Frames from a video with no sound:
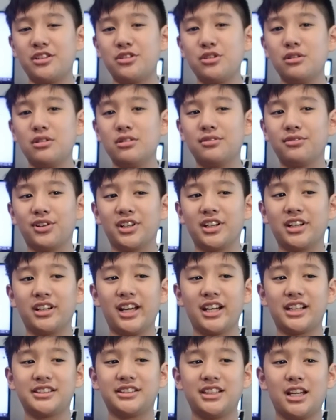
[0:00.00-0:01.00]
tuned for the
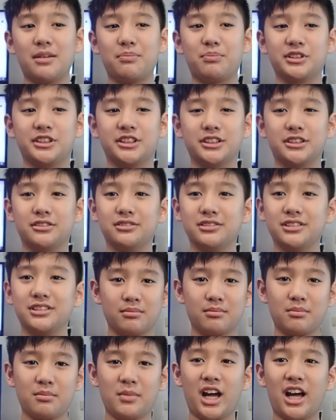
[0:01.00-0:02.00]
next episode.
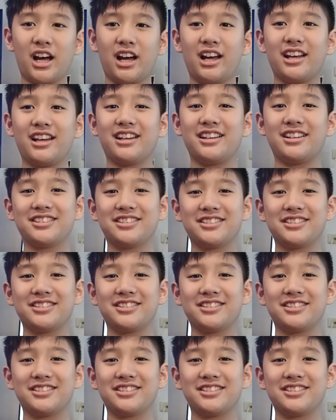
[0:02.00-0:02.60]
Bye!